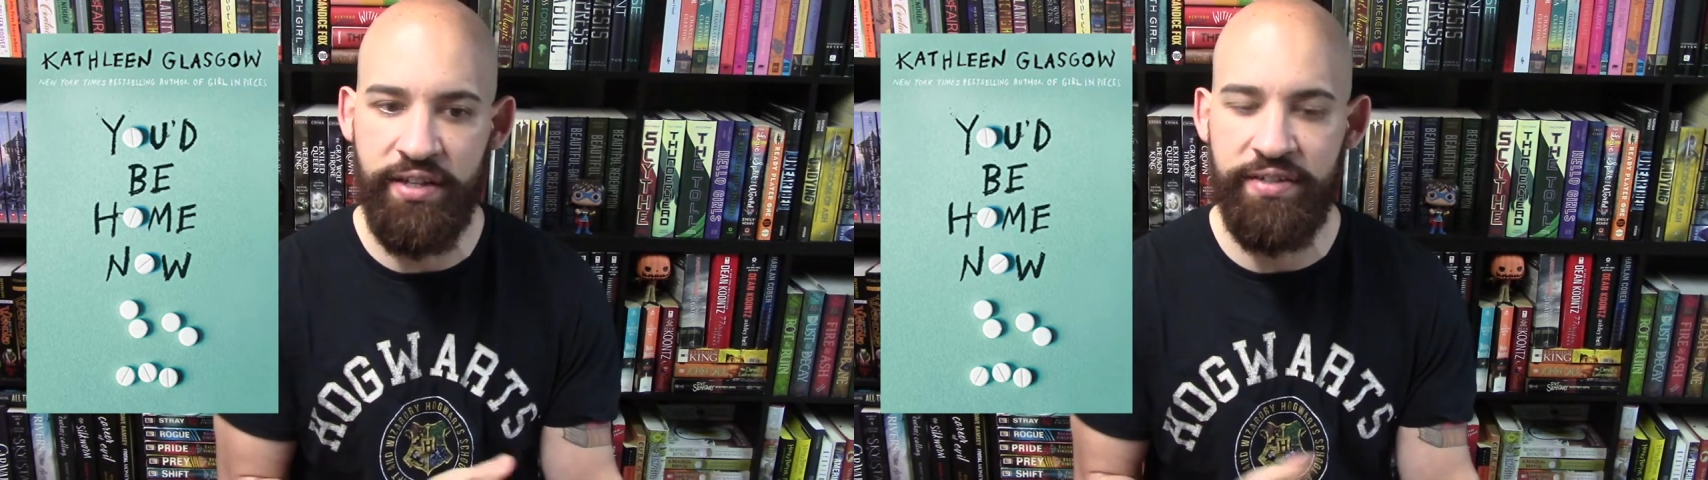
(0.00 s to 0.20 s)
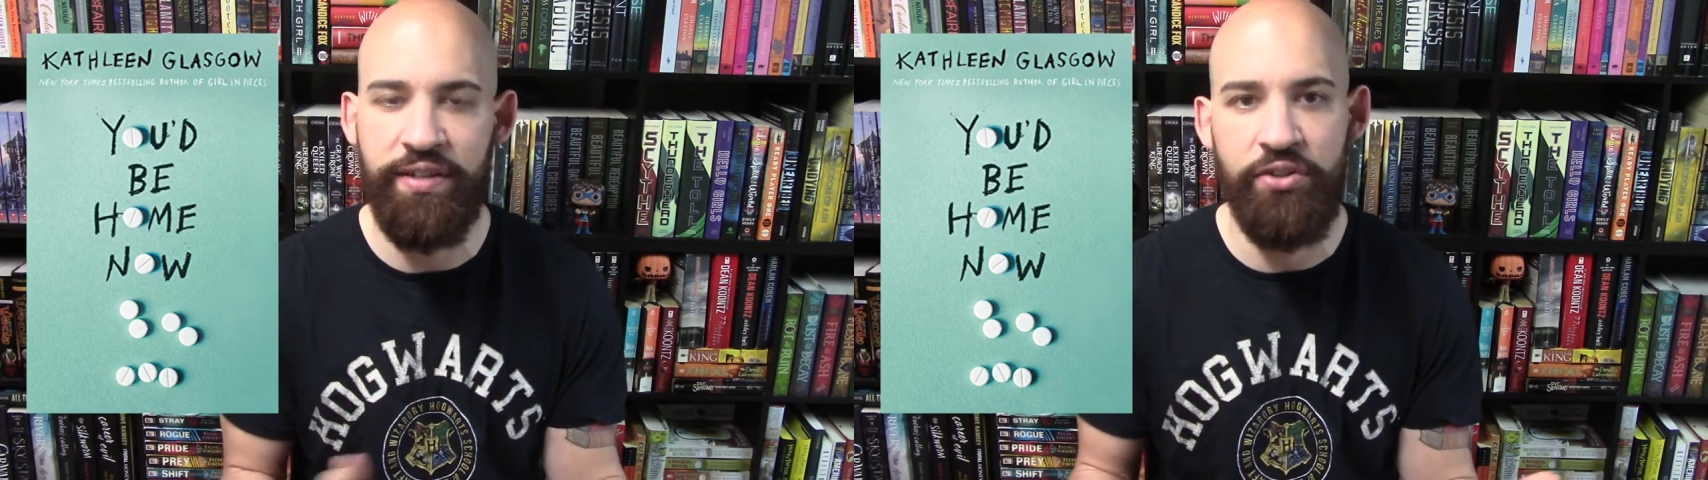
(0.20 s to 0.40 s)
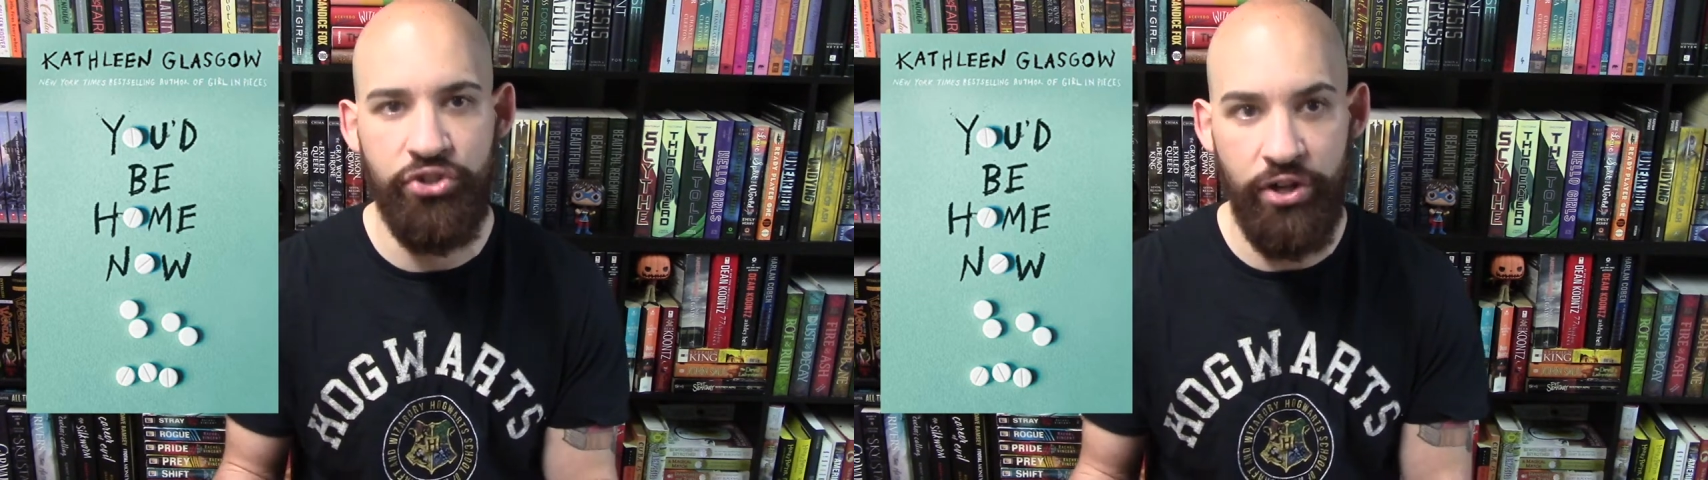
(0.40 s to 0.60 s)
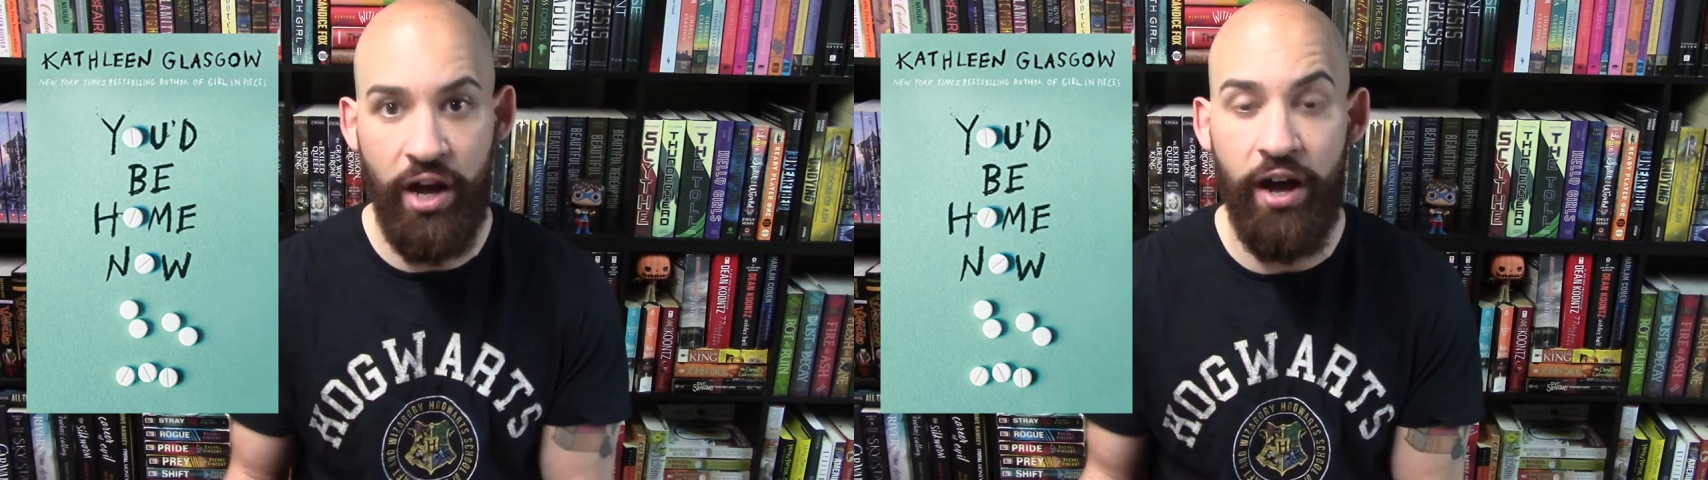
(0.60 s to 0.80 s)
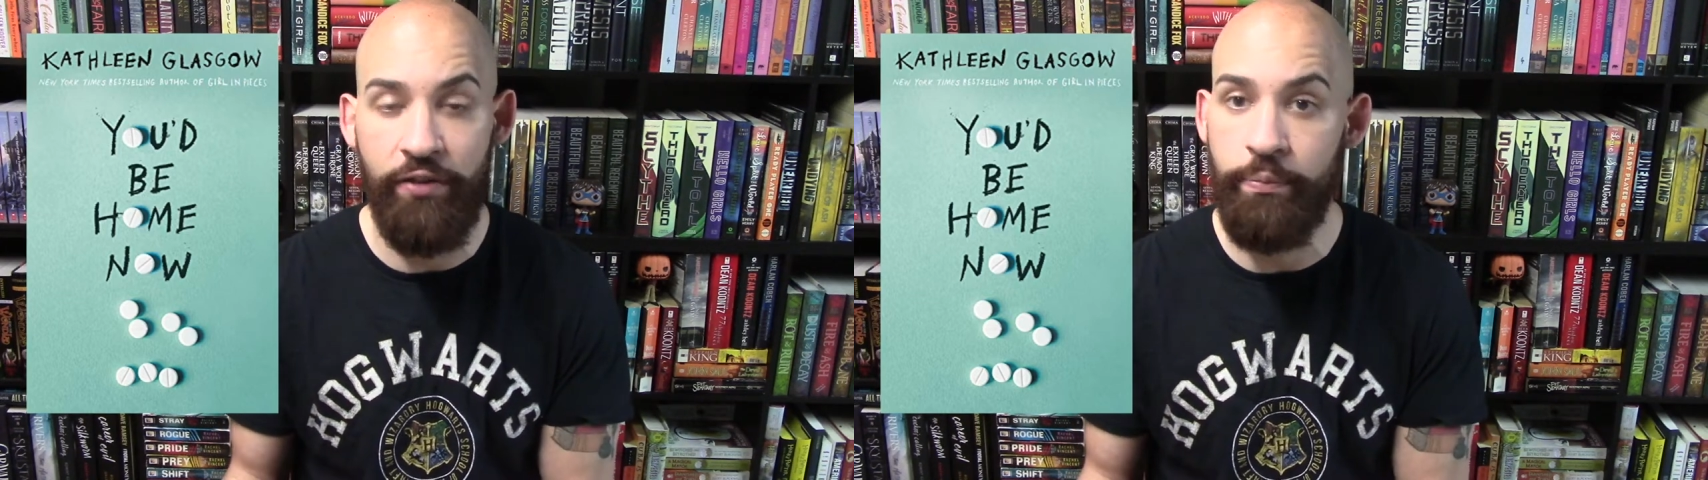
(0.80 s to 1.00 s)
extension
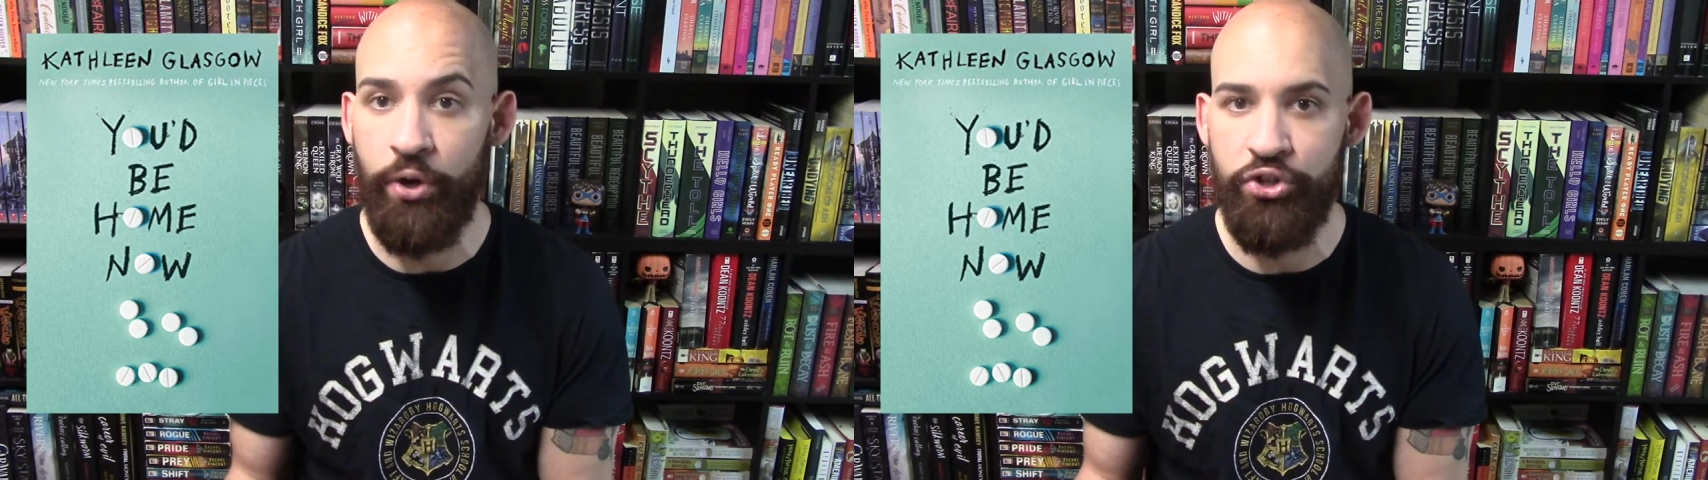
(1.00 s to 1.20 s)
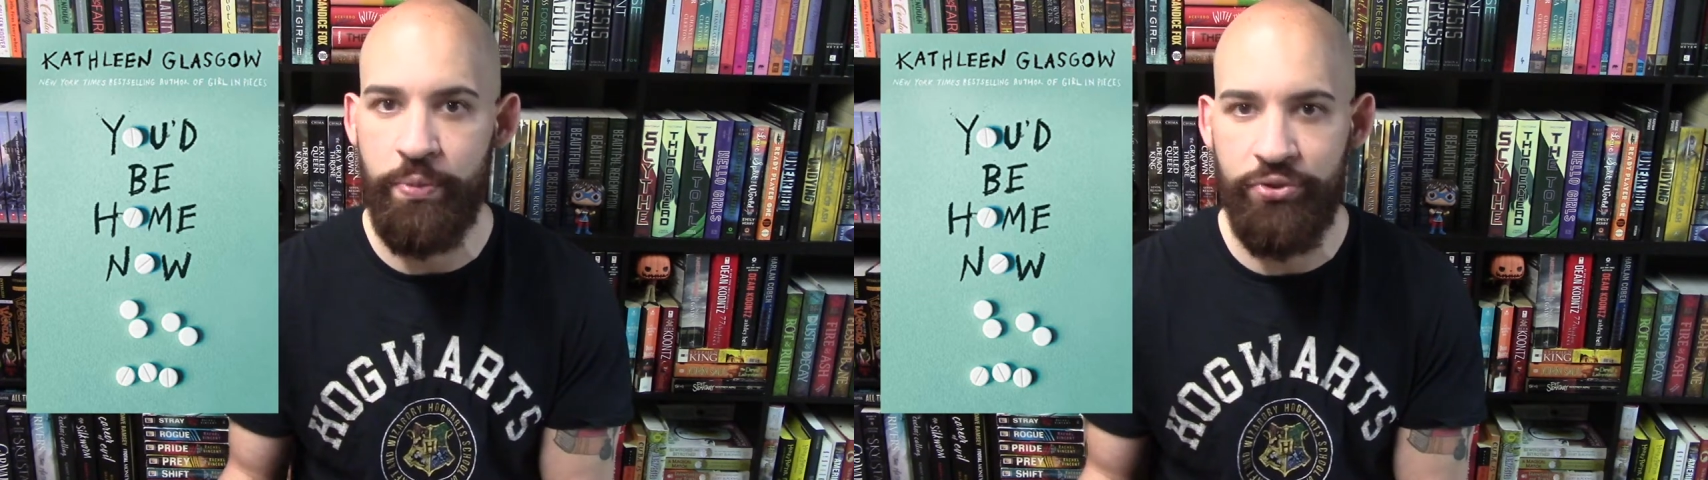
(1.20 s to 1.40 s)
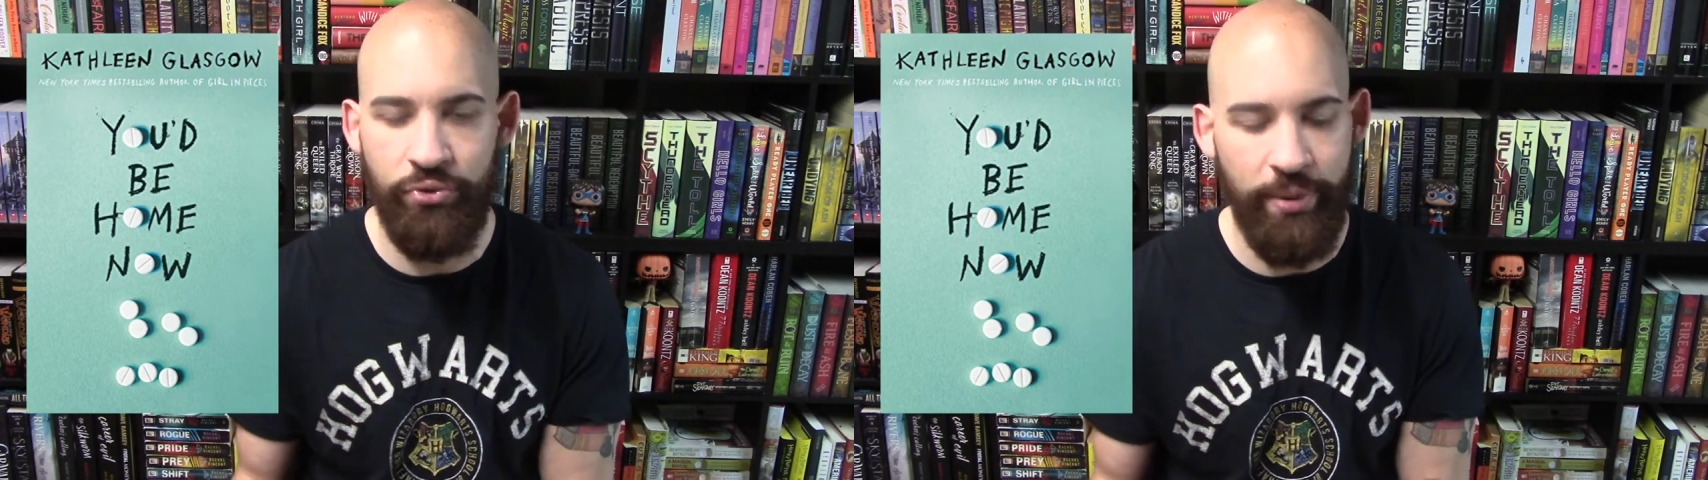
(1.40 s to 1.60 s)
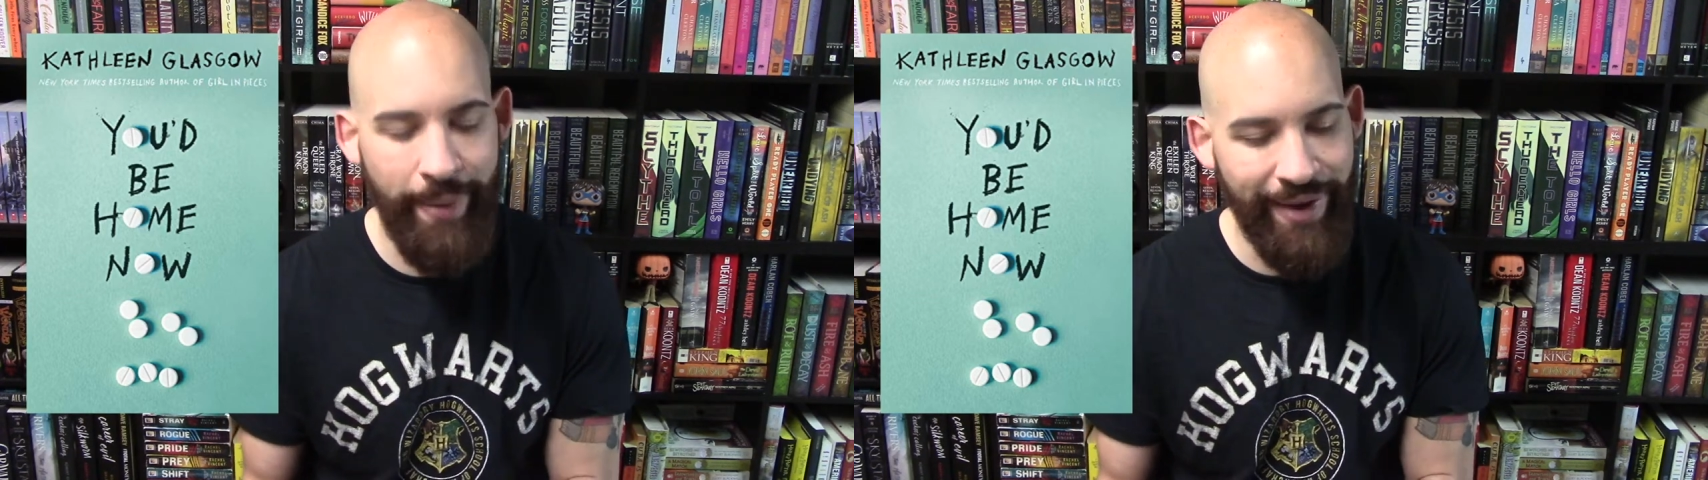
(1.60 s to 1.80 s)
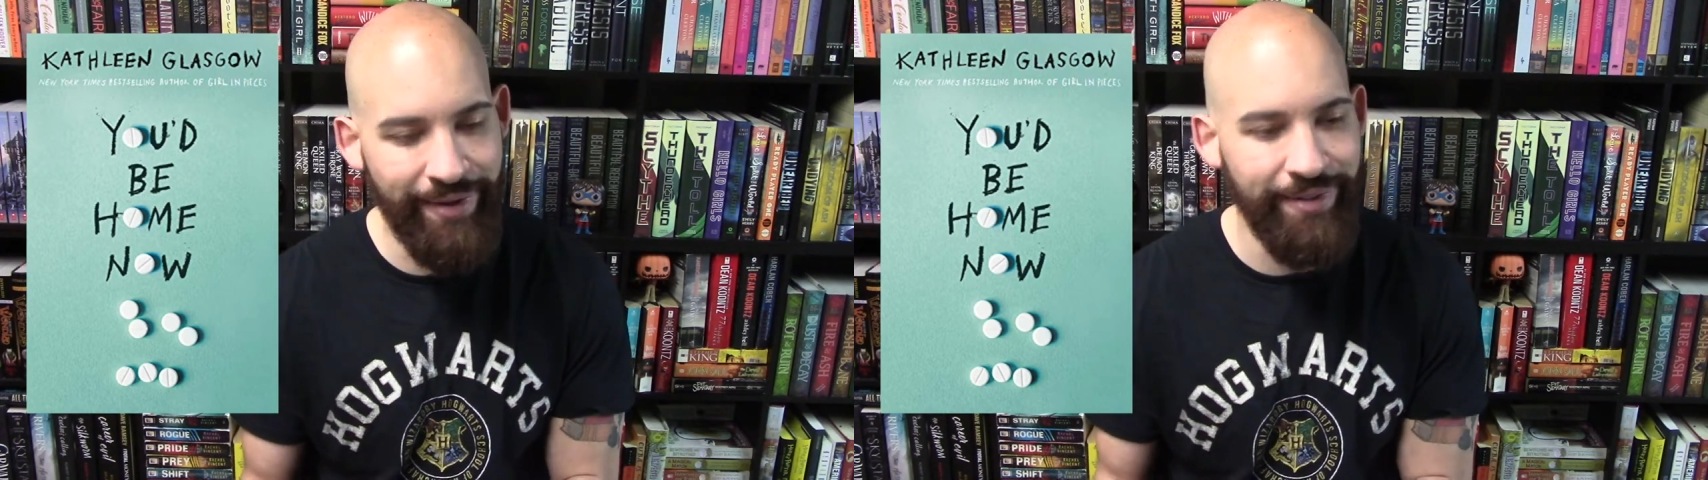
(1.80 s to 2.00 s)
of March Mystery
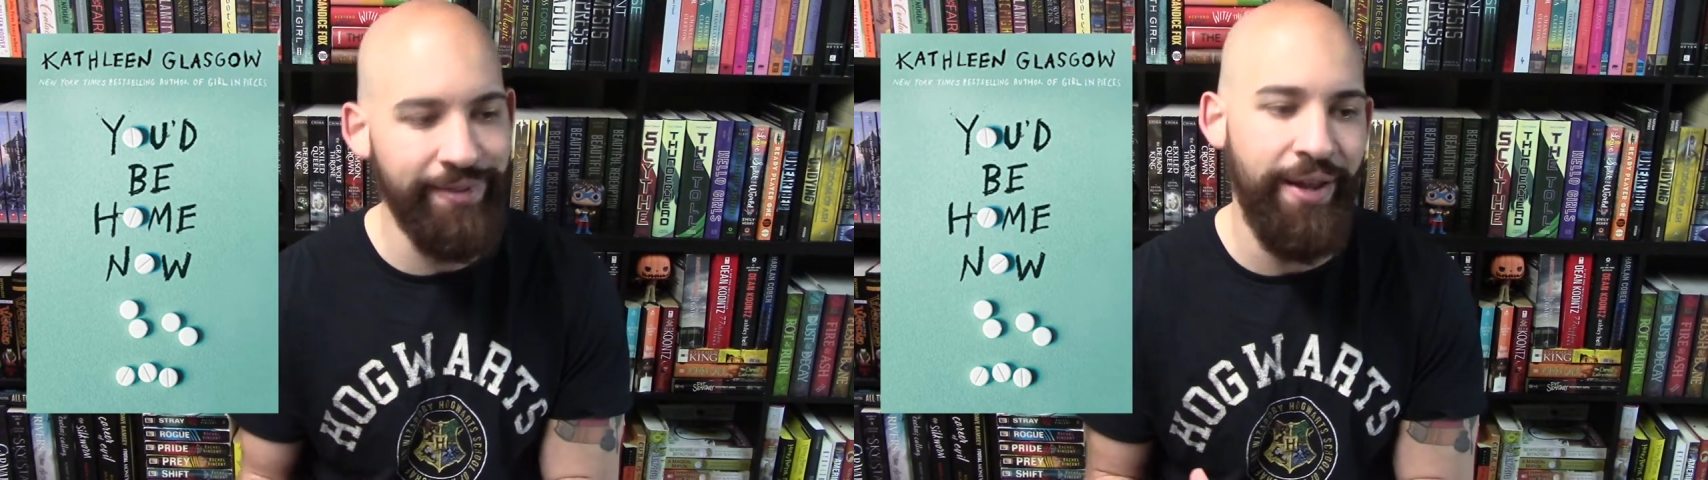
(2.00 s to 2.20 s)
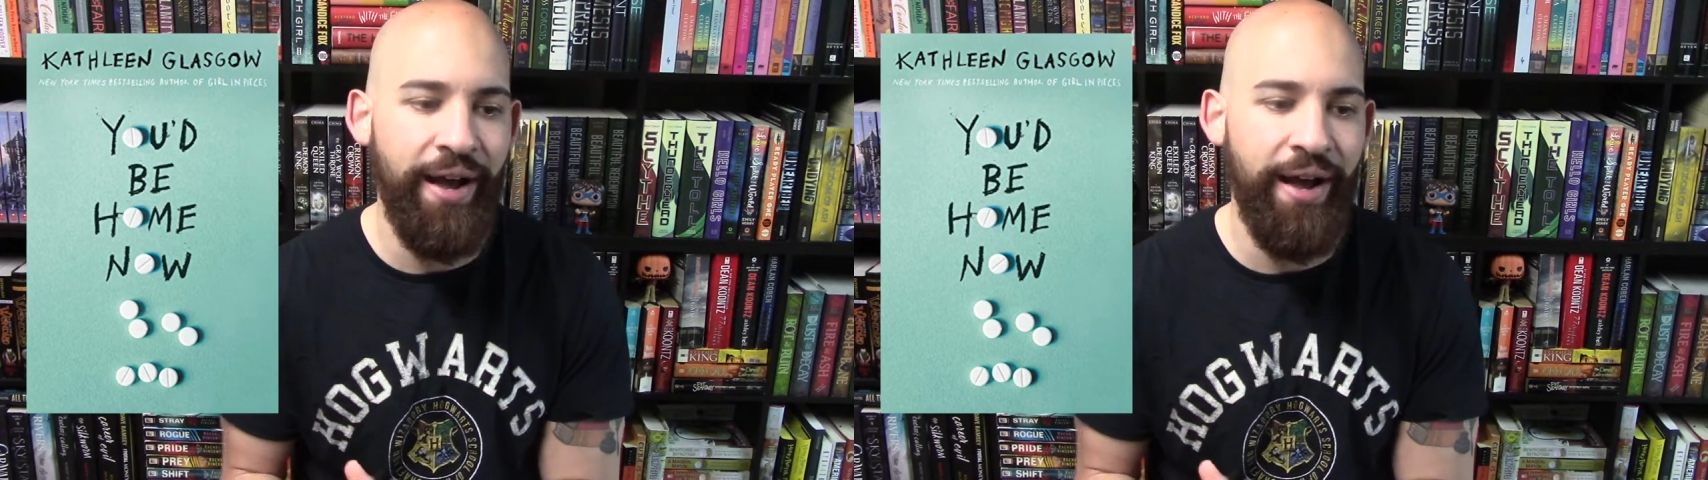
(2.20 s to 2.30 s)
Madness